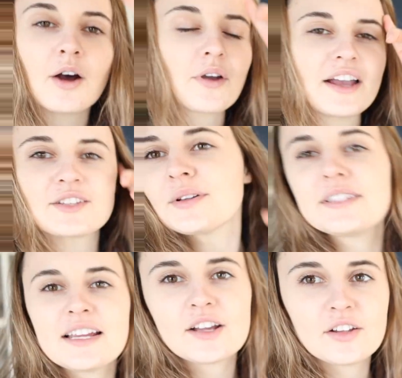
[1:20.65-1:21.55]
Okay, so
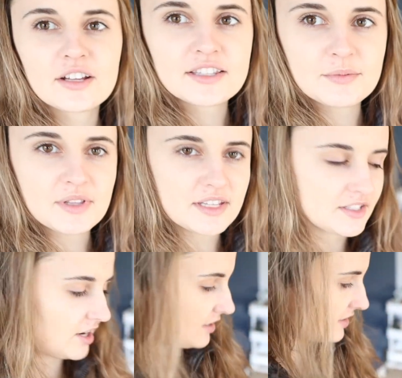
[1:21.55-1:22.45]
let's take a look at some of these
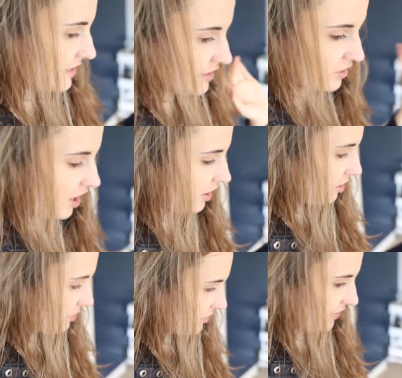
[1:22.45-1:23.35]
starts. They're not
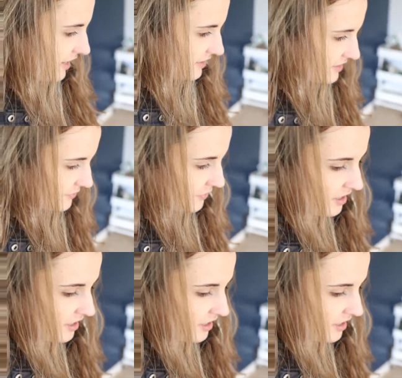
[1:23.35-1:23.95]
all perfect.